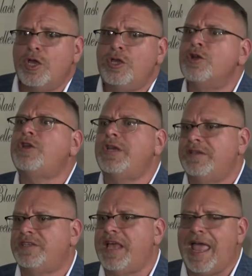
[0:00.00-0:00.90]
you
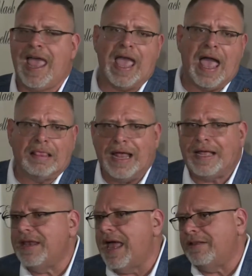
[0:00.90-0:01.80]
can say, hey, I
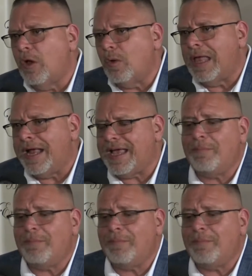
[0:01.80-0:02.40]
like it, I don't like it.